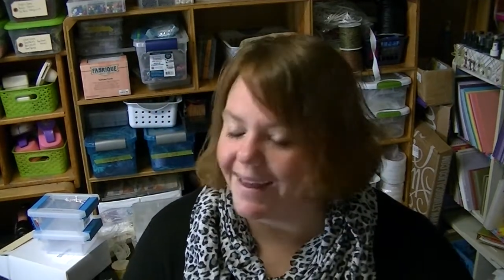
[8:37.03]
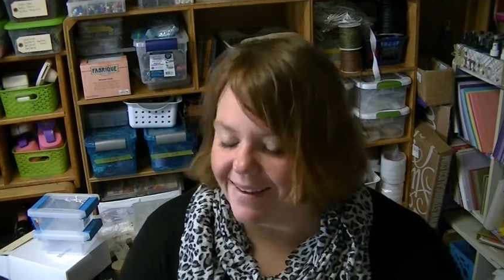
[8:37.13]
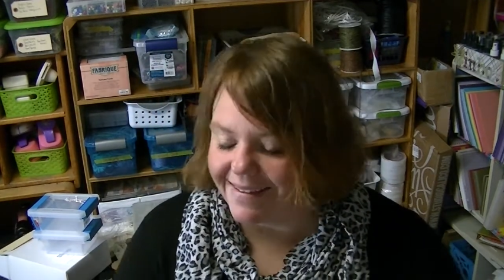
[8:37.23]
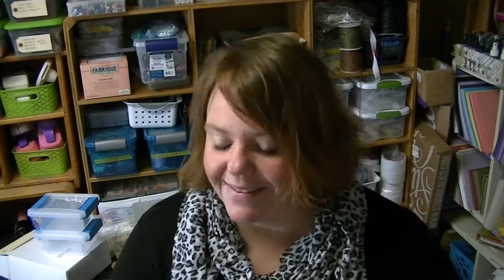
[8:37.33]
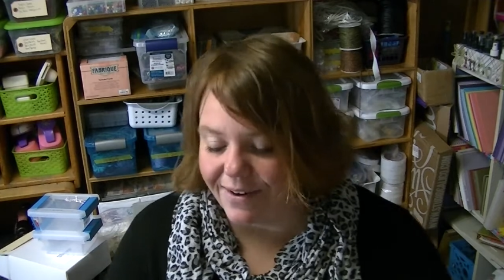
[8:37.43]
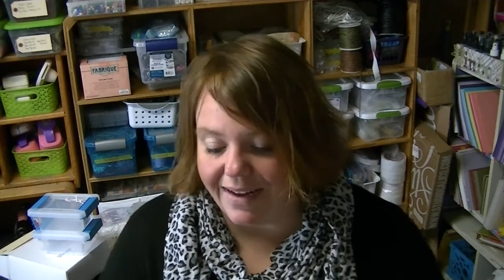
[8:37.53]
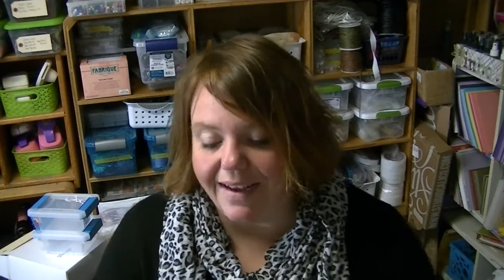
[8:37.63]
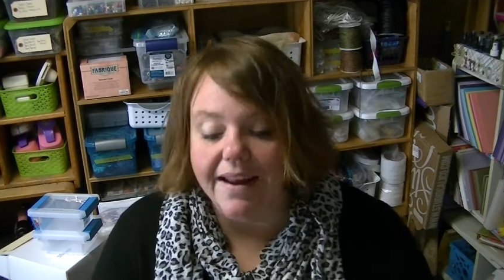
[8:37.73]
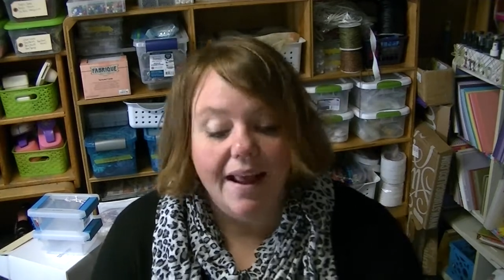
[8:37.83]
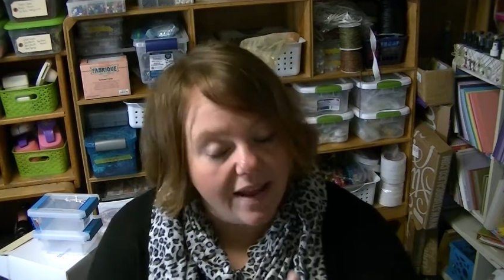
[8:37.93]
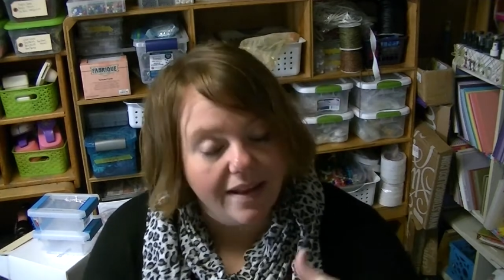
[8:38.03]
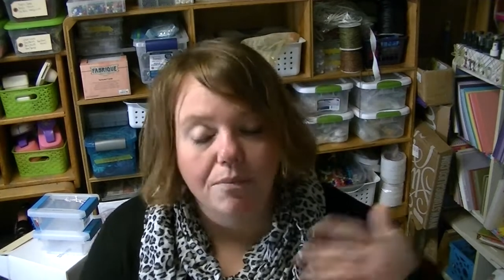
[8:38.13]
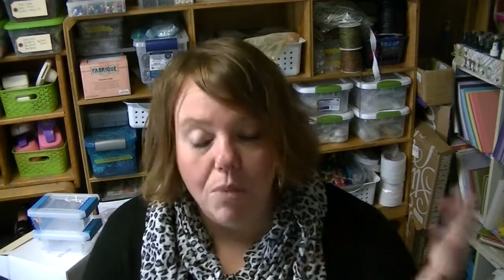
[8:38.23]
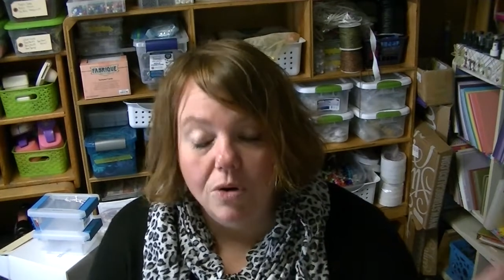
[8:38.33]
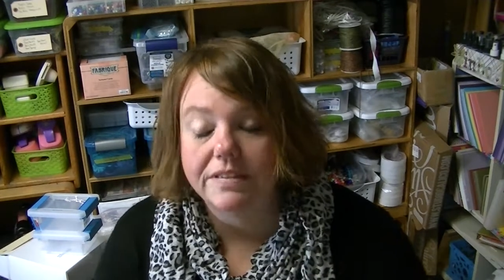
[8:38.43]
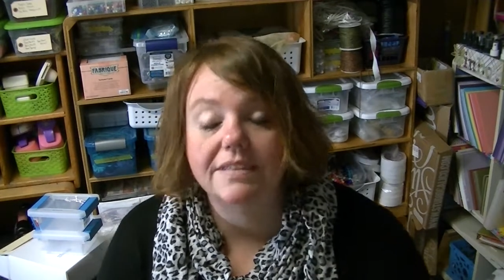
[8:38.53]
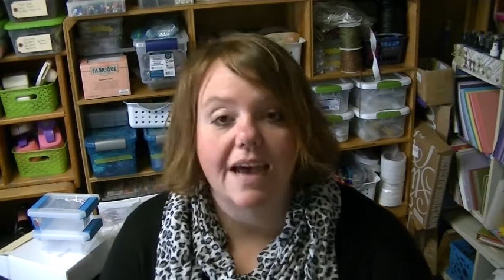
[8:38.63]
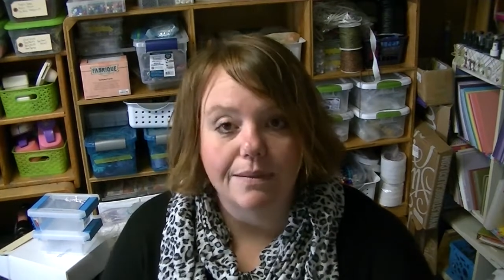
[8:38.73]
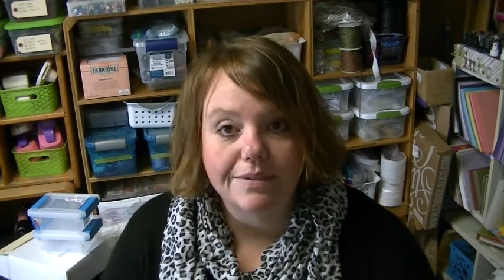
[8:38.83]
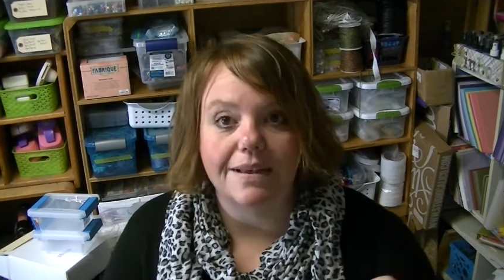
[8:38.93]
It's funny, and most of the
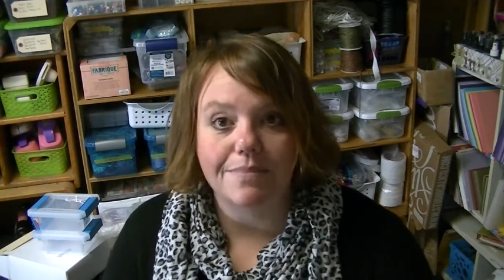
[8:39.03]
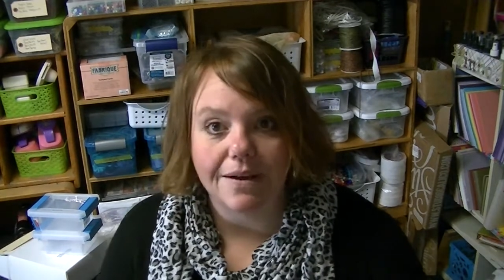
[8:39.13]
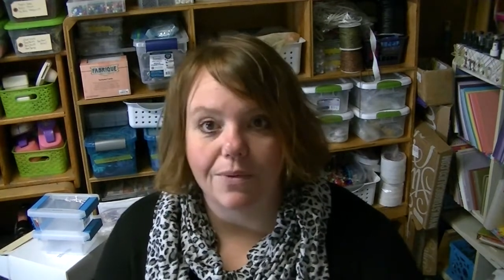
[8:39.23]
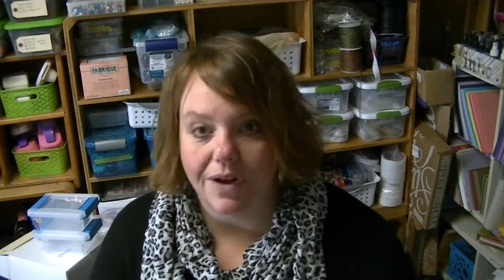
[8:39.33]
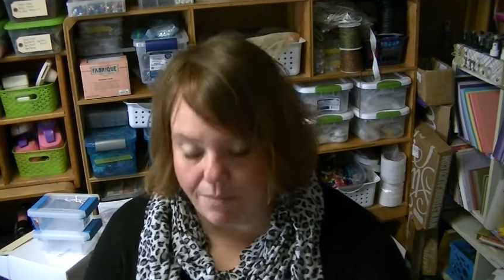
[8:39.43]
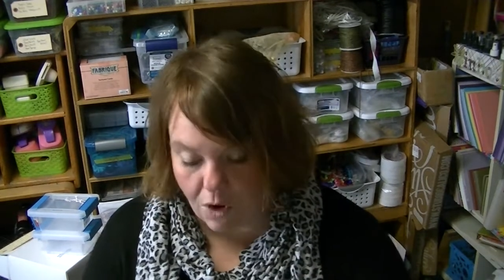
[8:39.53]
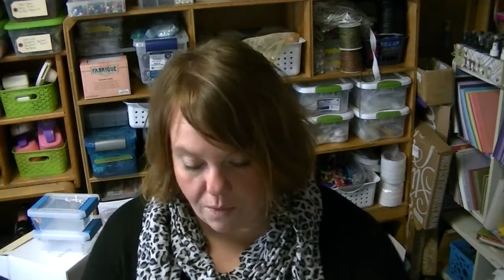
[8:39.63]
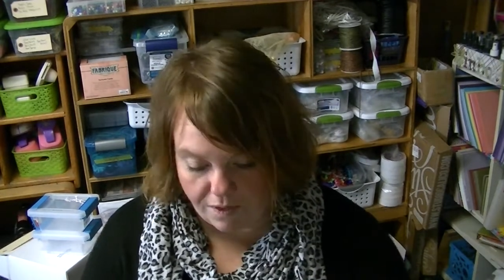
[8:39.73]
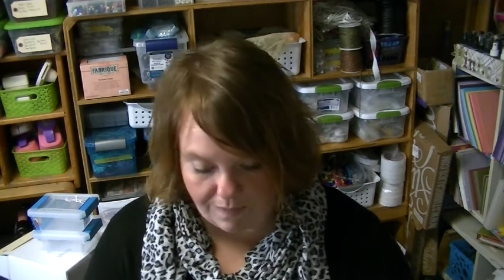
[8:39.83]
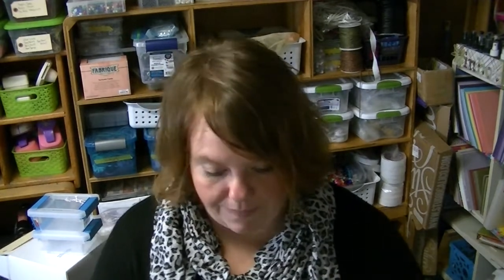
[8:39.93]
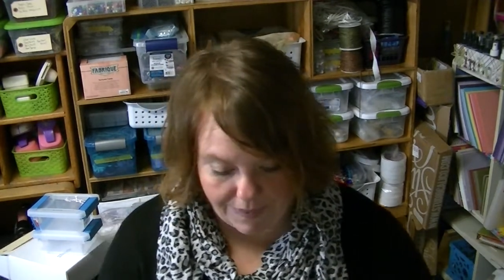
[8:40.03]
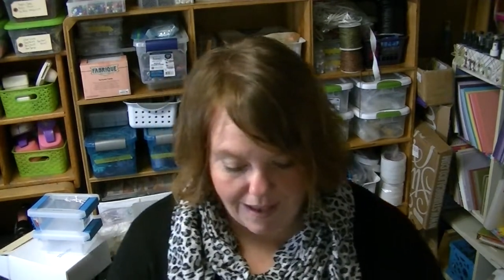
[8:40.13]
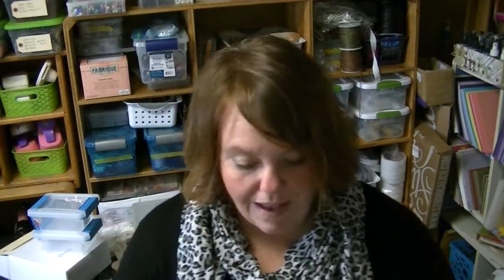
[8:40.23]
time something will come home with me.